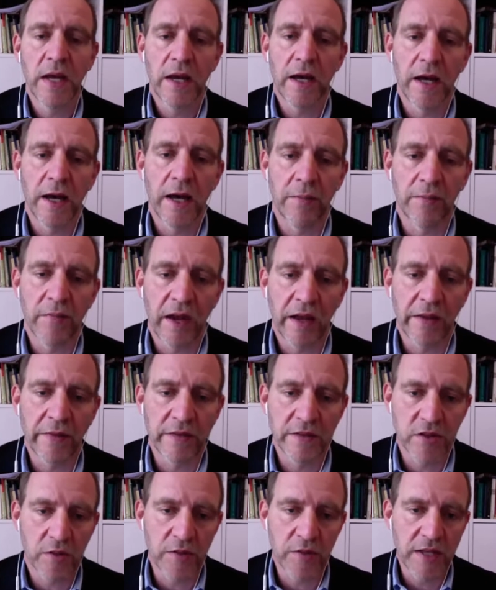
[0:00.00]
And
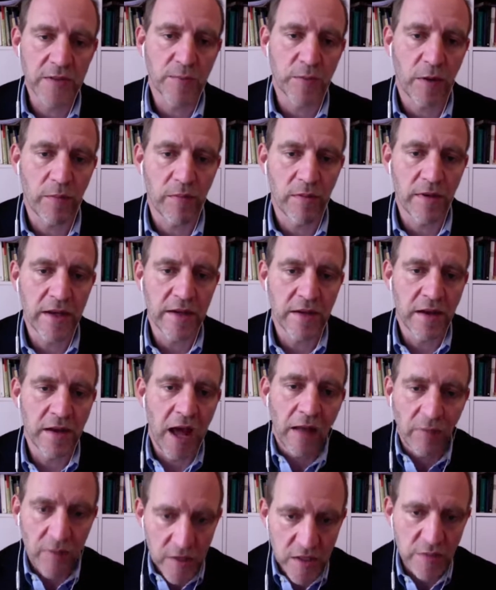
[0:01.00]
so that's probably
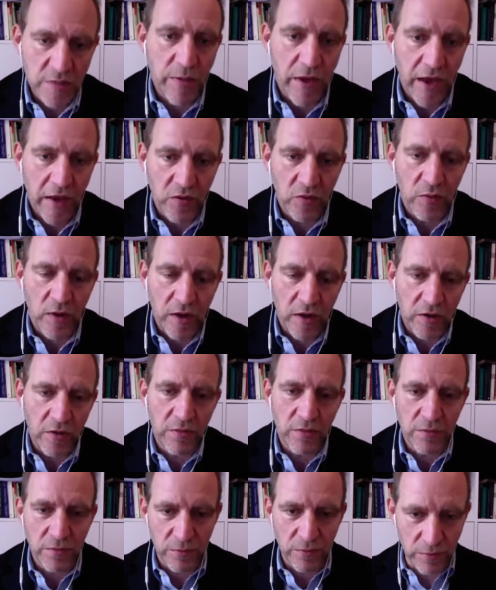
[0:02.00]
not the space
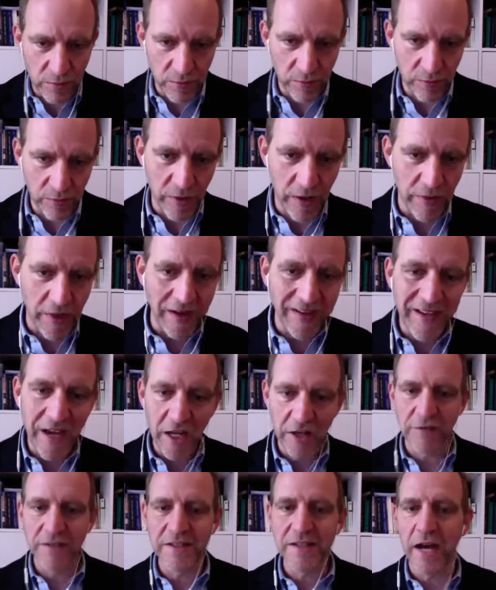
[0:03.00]
where that
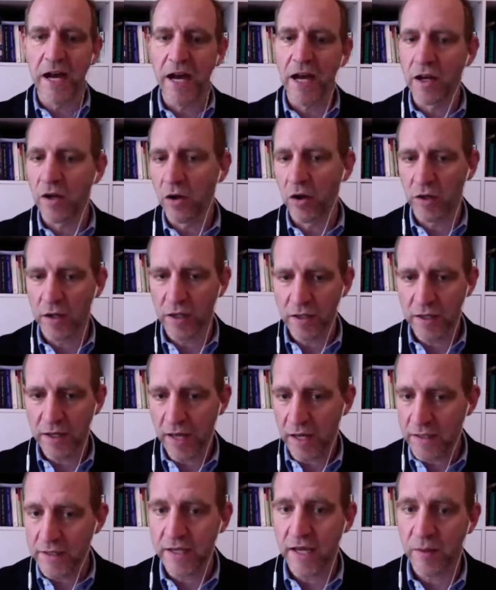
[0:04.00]
kind of a dialogue
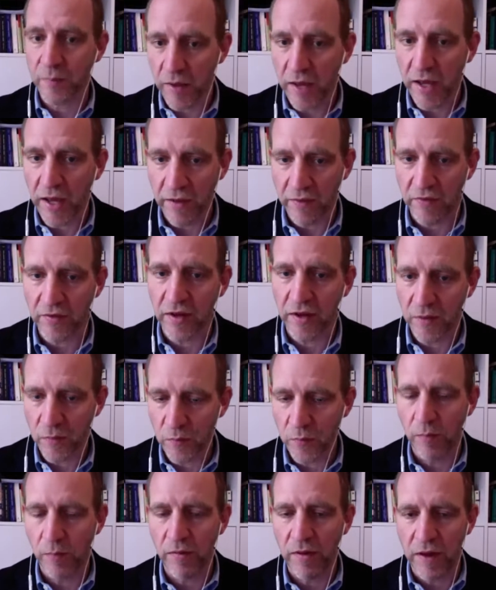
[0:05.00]
can take place. And it's
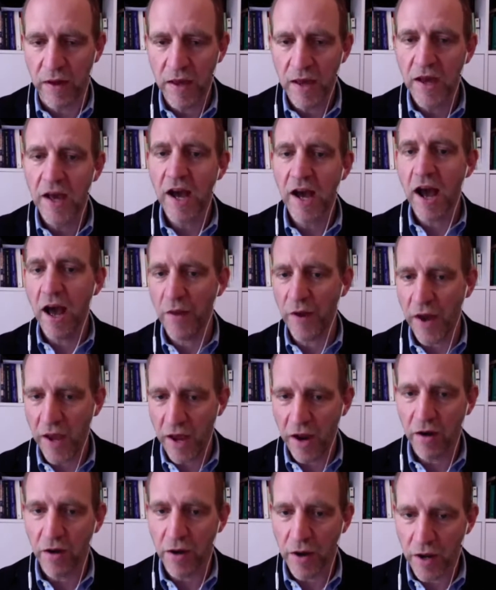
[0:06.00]
probably other
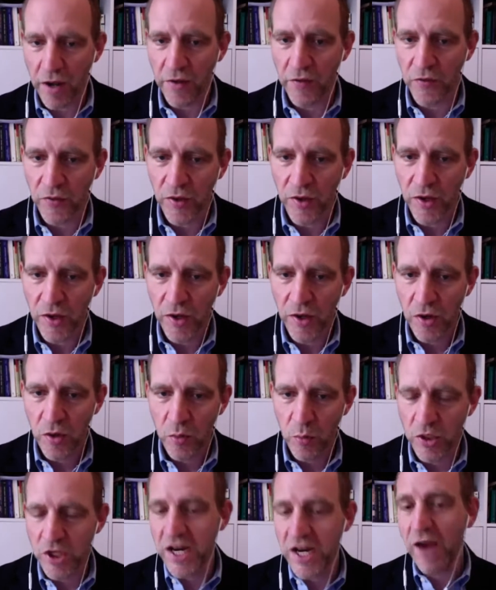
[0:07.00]
areas
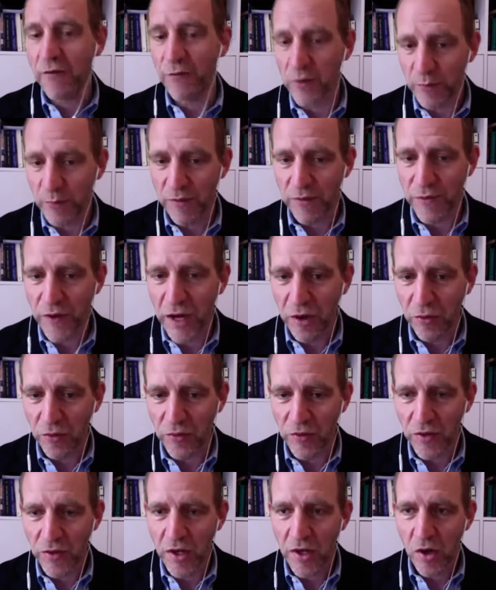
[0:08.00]
which have to be
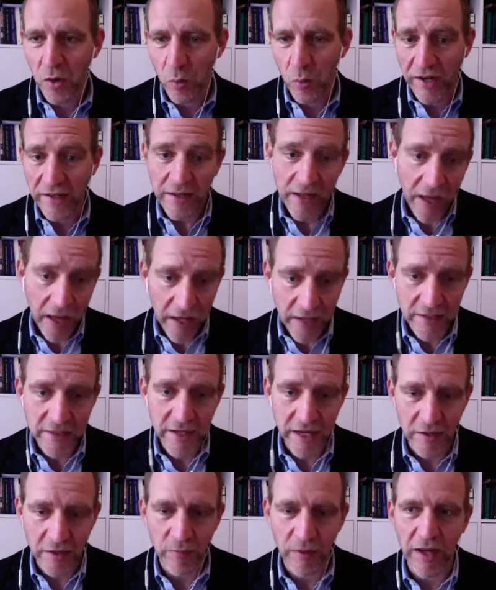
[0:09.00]
found where it can
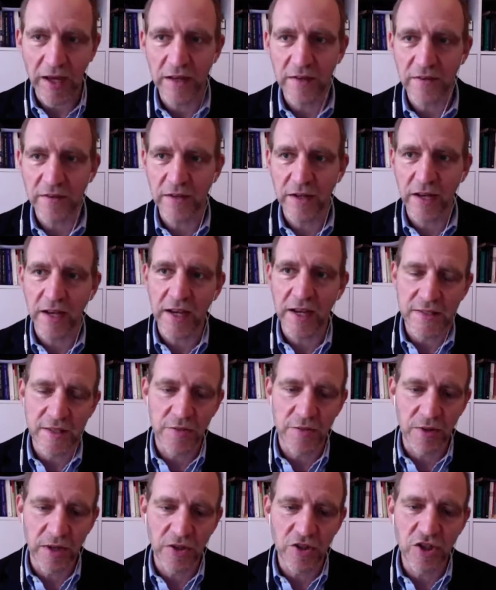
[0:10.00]
take place. And I guess the
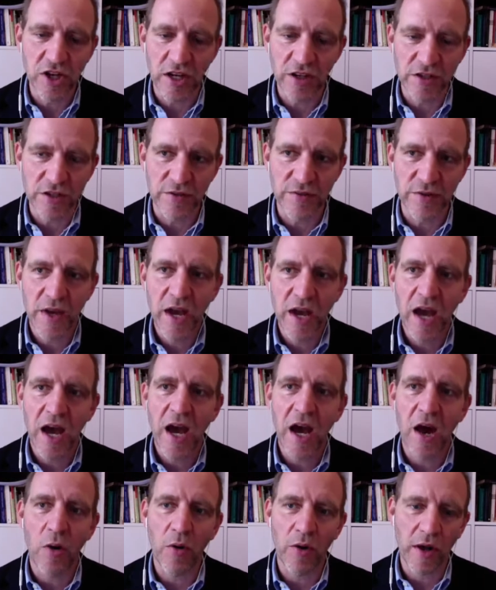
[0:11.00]
real challenge is
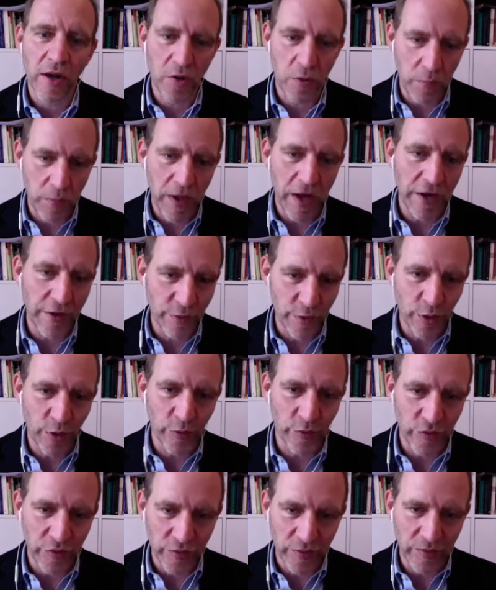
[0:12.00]
how can you pick
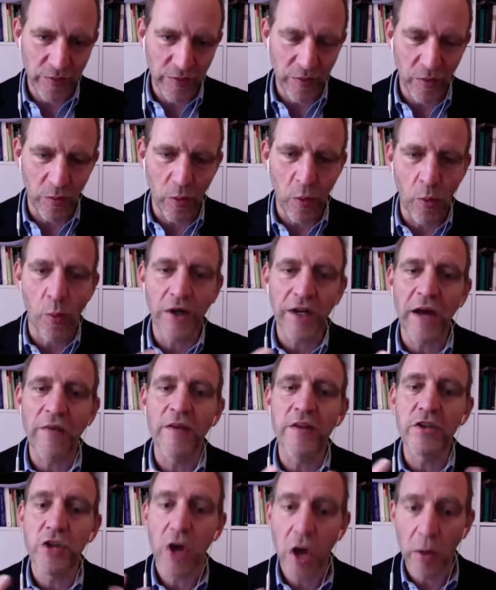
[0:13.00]
those, or what are the
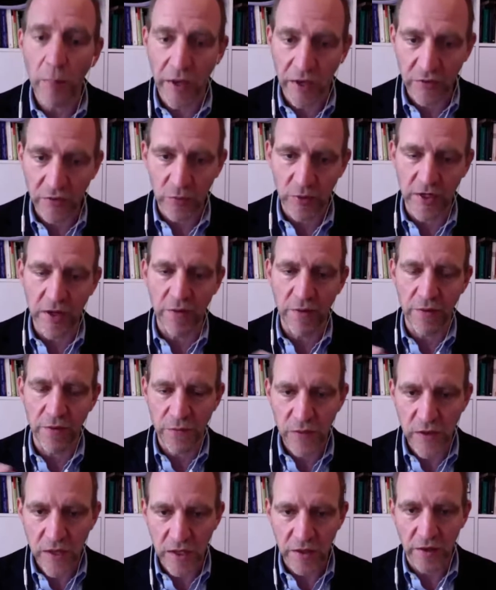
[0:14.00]
topics, what are the
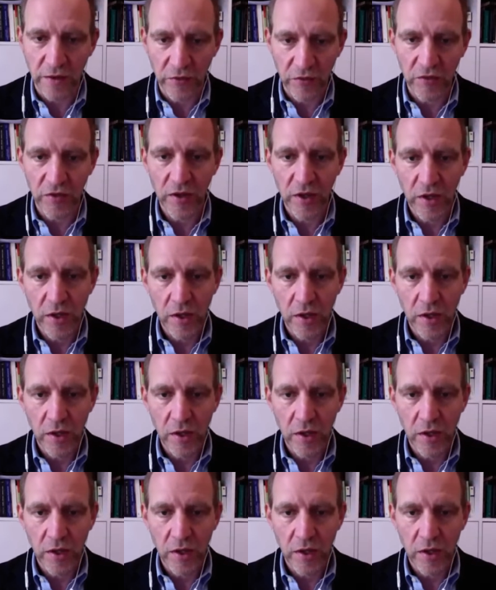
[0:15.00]
fields